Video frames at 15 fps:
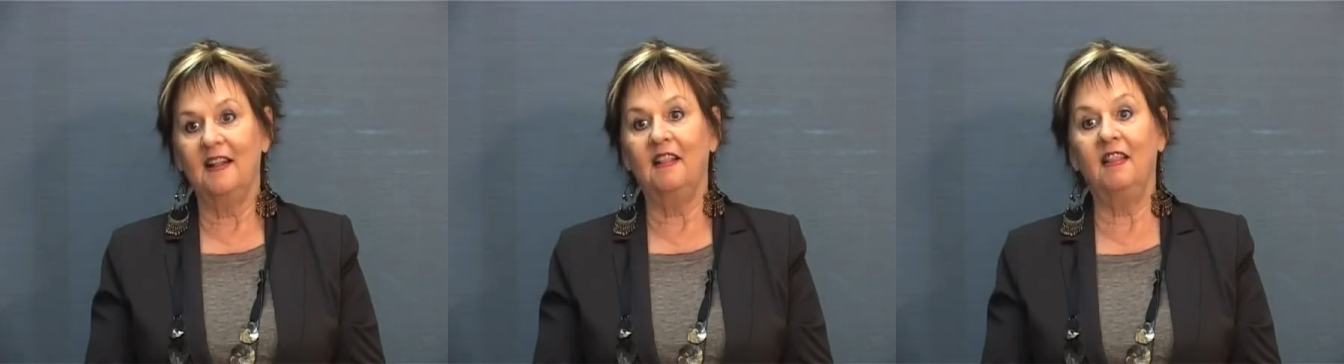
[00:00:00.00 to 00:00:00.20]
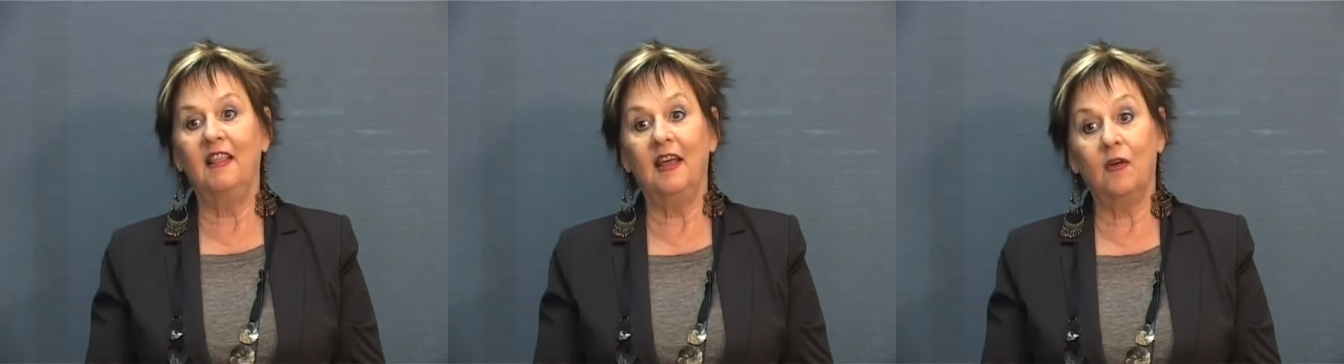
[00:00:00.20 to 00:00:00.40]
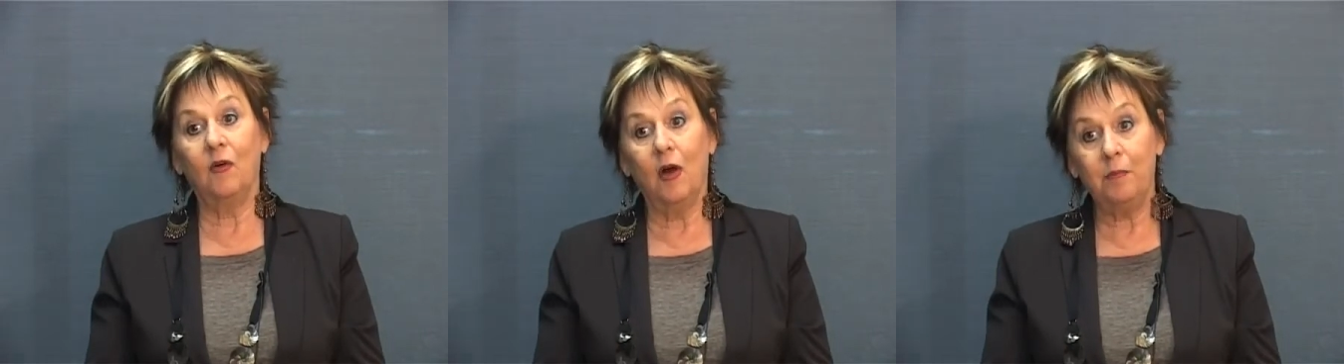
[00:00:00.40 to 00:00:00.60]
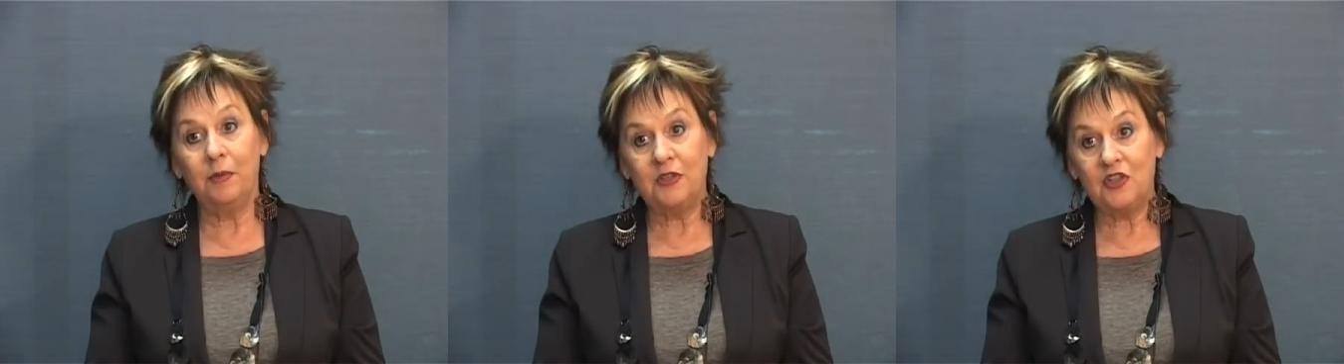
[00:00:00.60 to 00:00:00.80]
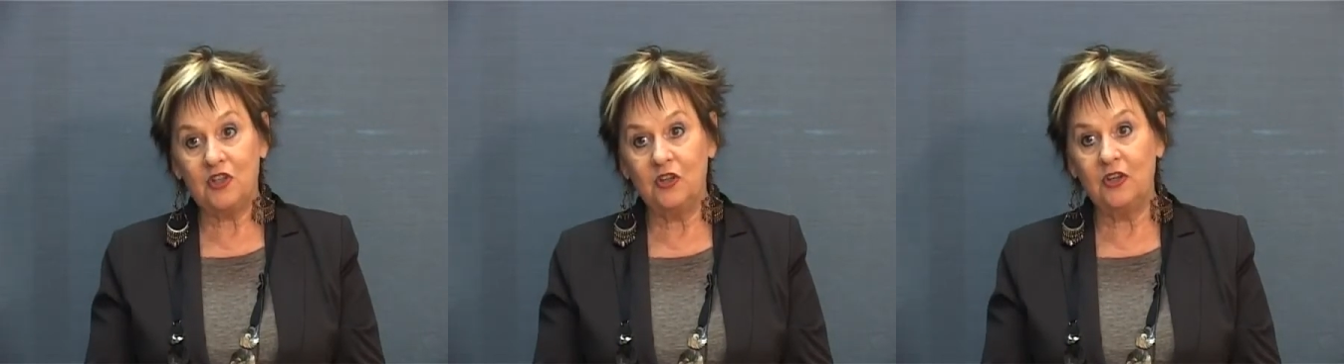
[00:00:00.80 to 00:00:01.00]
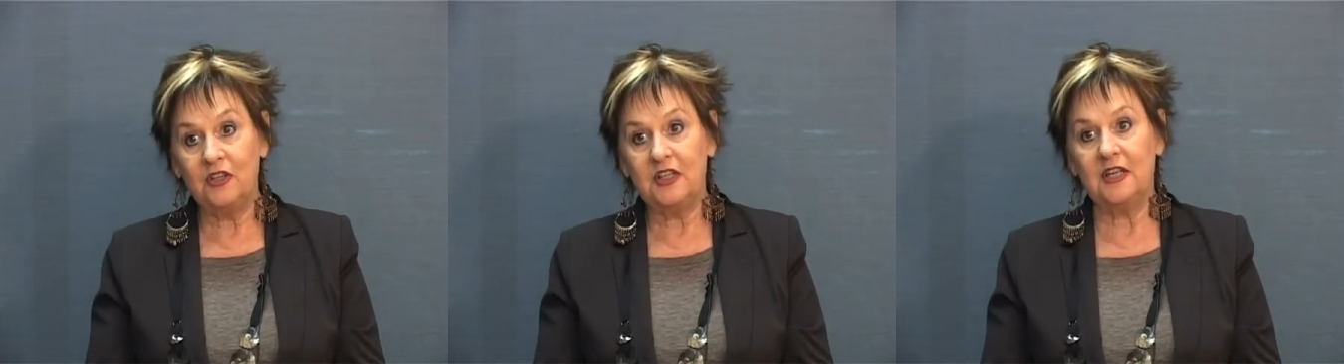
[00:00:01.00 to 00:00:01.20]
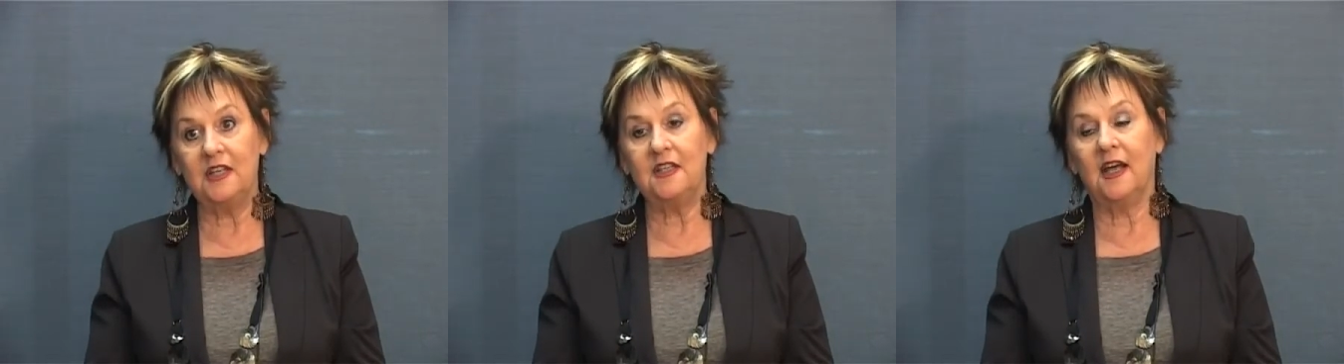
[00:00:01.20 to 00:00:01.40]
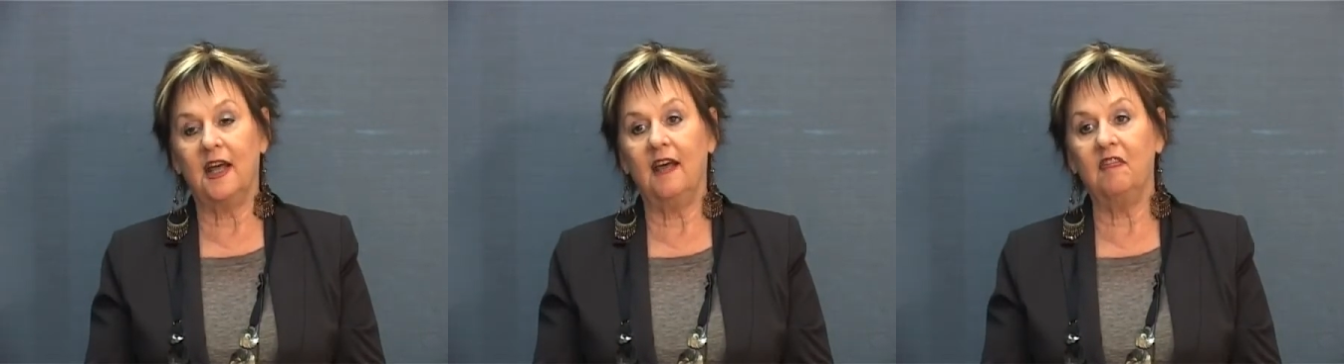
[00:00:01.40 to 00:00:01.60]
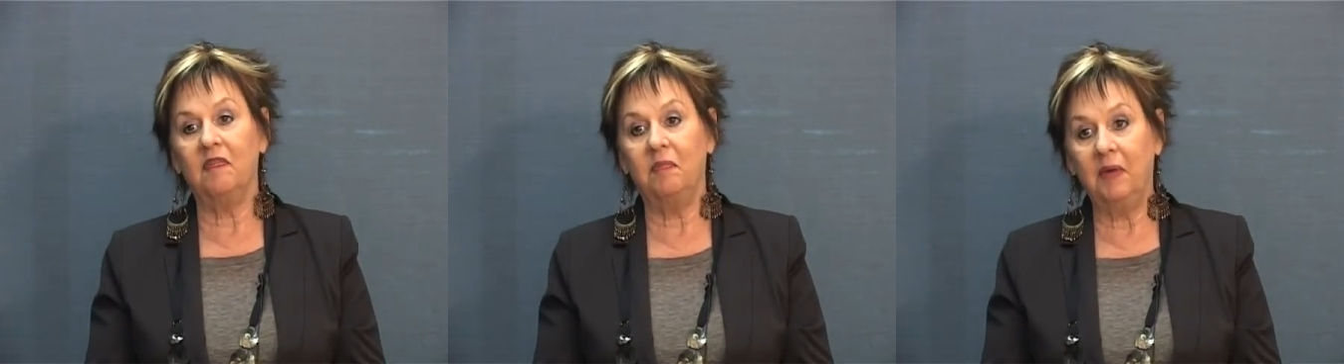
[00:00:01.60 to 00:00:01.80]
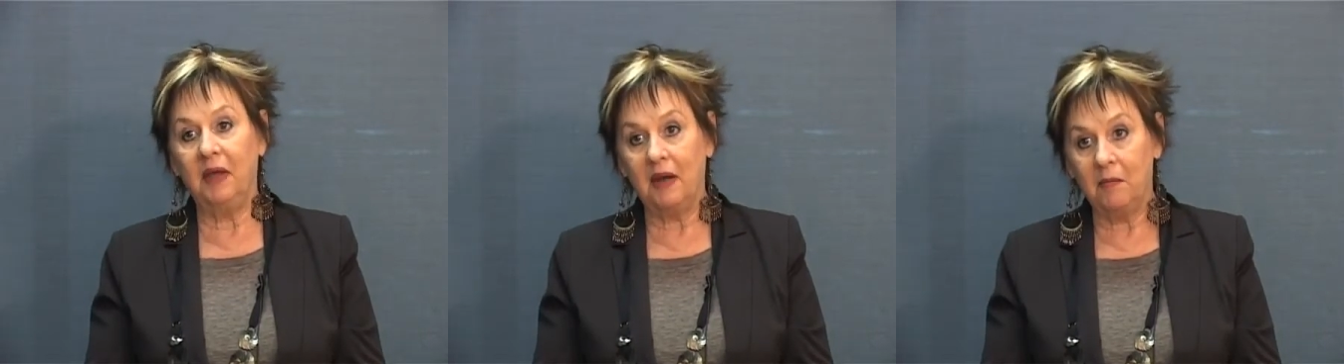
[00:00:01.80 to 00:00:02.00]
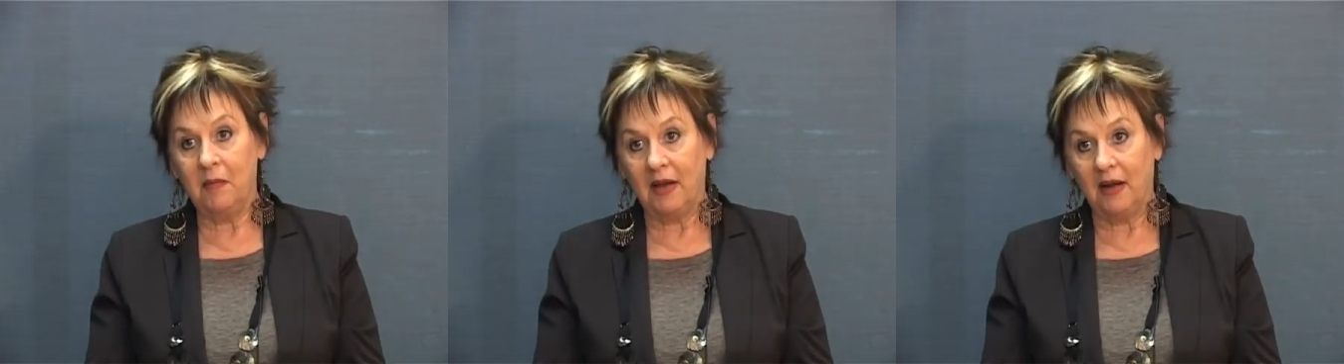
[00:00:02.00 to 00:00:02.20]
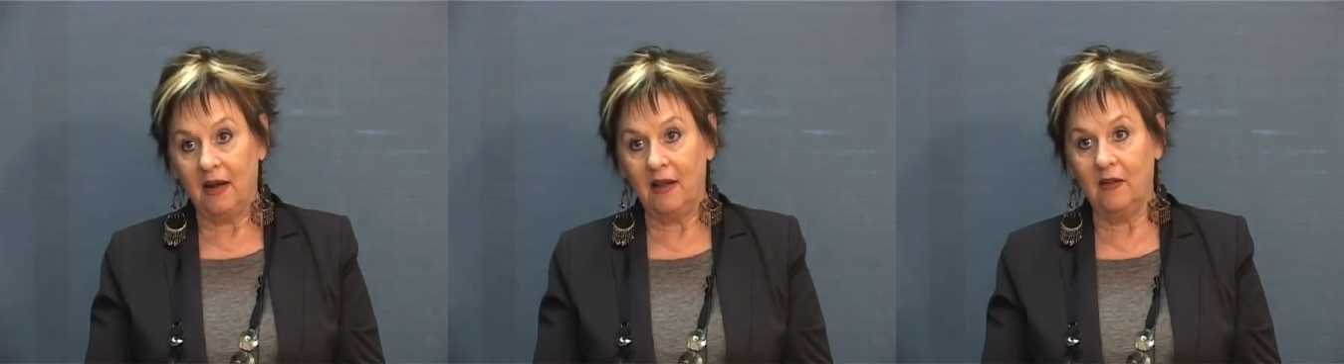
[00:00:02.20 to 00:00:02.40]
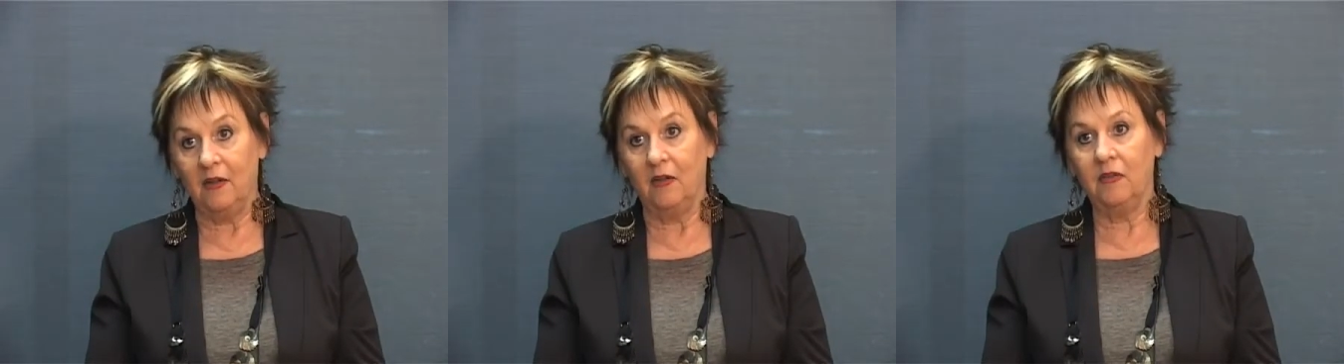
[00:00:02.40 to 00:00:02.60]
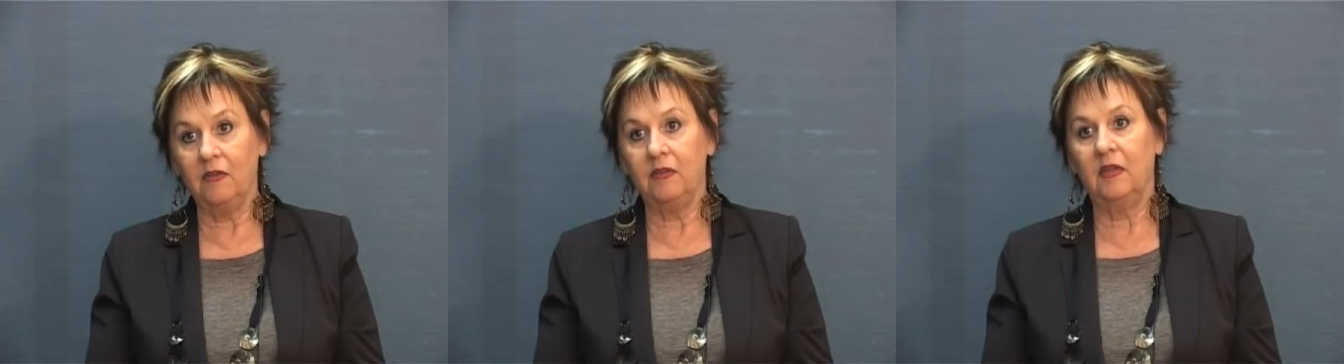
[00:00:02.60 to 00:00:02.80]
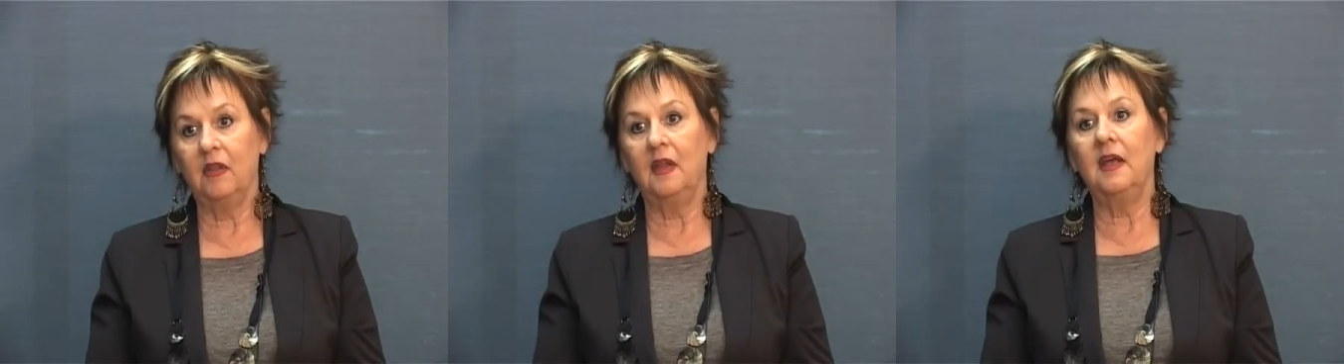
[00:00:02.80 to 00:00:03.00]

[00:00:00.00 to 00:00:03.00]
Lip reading: their opportunity to have better mental health